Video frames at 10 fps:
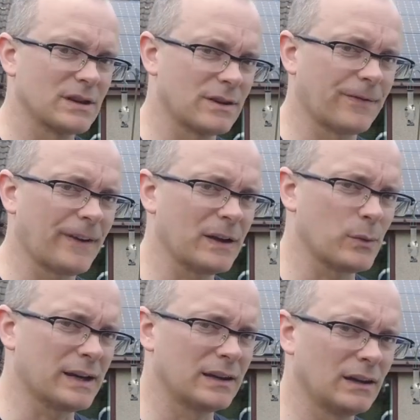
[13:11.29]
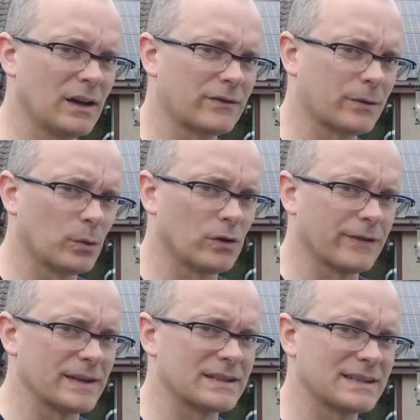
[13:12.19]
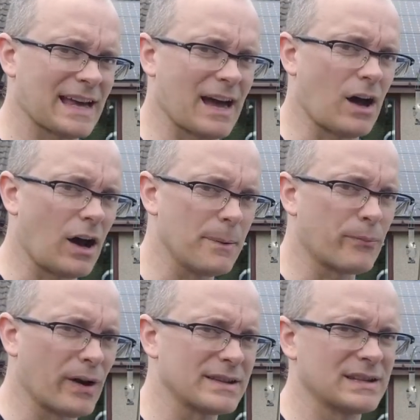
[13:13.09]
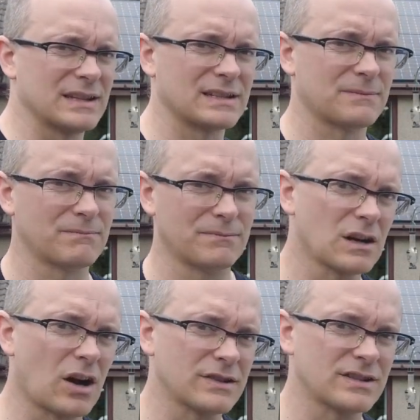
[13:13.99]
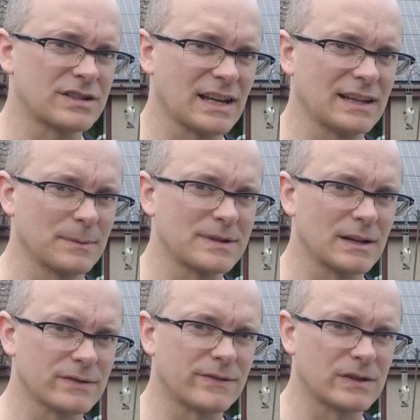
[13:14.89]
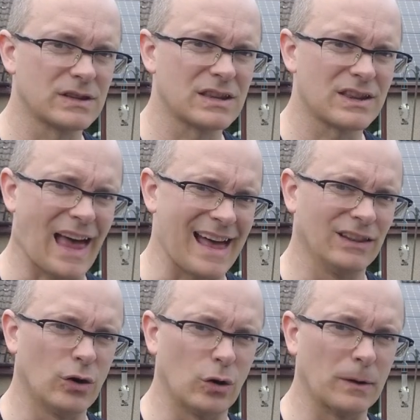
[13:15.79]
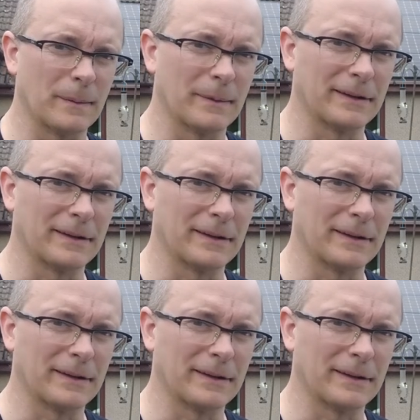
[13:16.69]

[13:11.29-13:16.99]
So the thing we can learn from all of this is that high prices can't sustain themselves for that long.